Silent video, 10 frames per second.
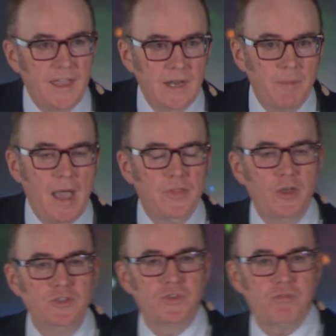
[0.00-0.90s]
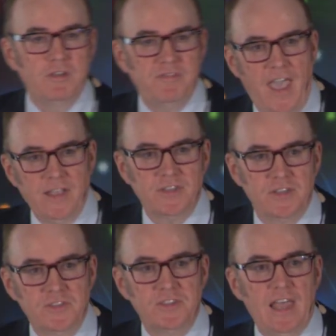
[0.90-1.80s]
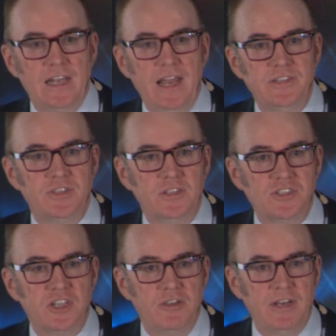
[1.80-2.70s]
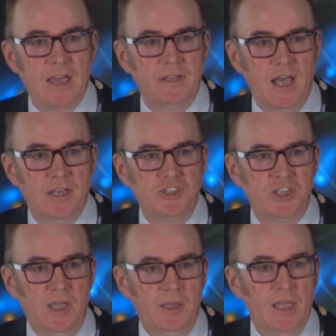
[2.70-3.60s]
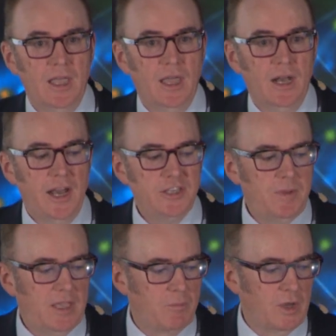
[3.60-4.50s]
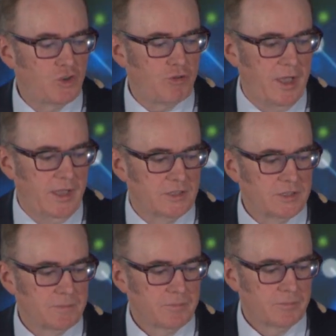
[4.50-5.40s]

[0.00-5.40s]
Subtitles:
then about those three factors that led to the slowdown last year? Let's begin with trade.